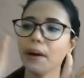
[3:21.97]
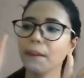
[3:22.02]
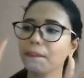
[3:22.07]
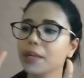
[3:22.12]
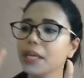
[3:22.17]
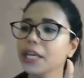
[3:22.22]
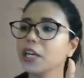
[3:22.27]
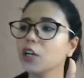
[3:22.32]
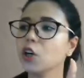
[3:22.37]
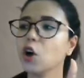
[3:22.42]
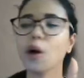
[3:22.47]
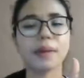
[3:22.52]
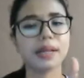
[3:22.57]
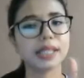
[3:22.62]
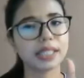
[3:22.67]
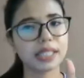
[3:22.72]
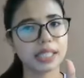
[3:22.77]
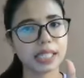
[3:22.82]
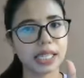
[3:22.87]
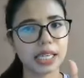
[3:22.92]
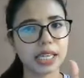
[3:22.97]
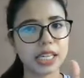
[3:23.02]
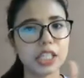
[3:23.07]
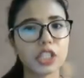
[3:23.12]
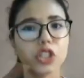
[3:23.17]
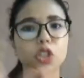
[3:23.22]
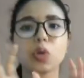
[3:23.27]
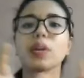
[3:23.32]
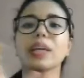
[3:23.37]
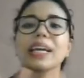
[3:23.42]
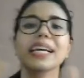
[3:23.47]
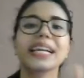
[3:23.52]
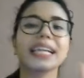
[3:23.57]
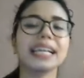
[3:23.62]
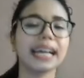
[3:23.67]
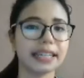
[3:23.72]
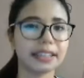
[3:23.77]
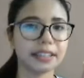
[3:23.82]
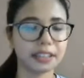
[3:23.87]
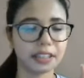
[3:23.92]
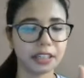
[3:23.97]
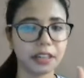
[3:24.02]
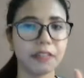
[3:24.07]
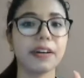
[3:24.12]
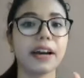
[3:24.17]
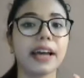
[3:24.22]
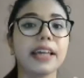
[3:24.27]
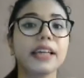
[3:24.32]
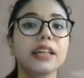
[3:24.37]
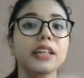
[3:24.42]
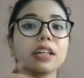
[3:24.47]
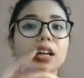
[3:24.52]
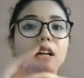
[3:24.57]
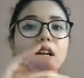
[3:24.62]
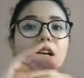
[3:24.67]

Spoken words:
B, C is uniquely identifying